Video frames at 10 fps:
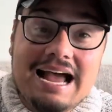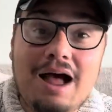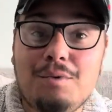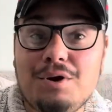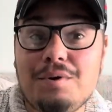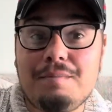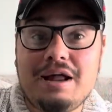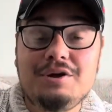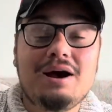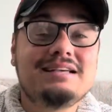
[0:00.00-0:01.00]
I want to
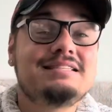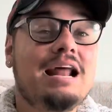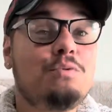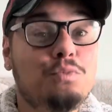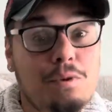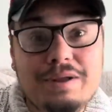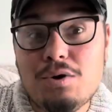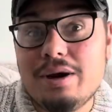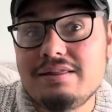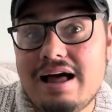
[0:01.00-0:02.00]
remind you guys that I will be
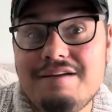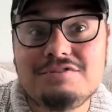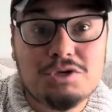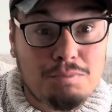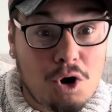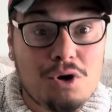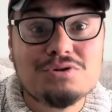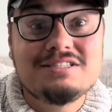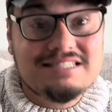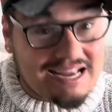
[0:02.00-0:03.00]
going live tomorrow
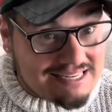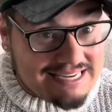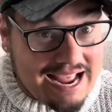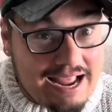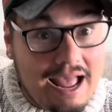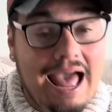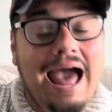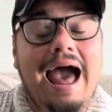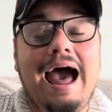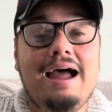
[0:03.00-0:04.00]
Sunday
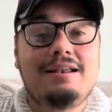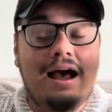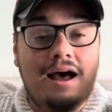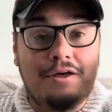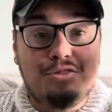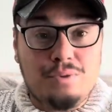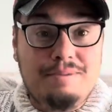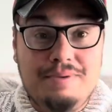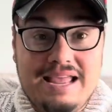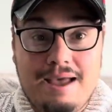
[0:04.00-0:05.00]
at 3
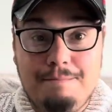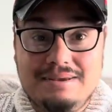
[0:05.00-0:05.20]
p.m.